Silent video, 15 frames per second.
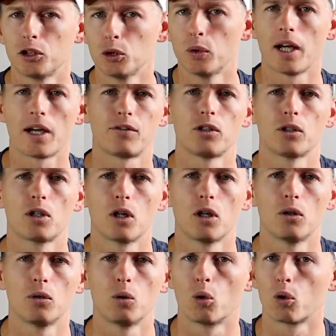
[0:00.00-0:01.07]
you have to
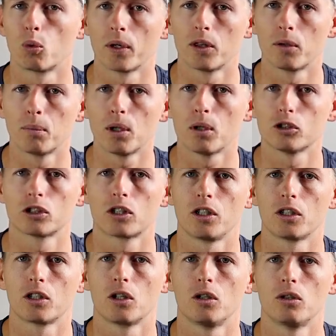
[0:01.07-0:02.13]
go or where the ball is
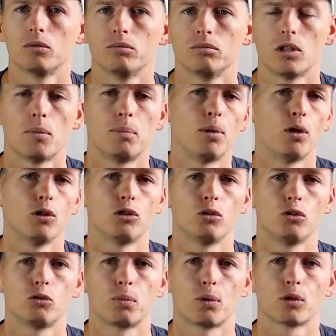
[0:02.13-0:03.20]
gonna go, opposed
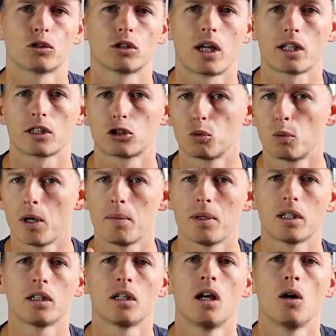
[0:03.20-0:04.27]
to sports like
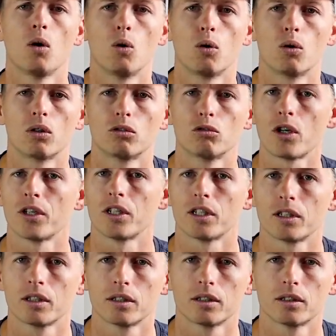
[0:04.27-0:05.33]
swimming or running.
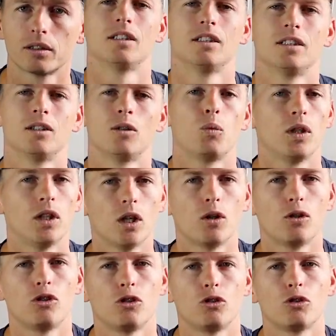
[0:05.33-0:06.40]
We
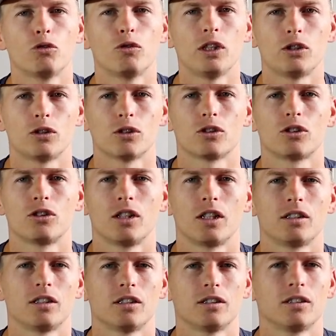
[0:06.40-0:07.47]
know due to research
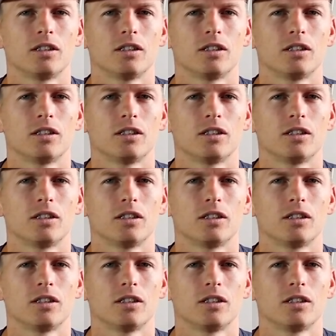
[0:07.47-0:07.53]
that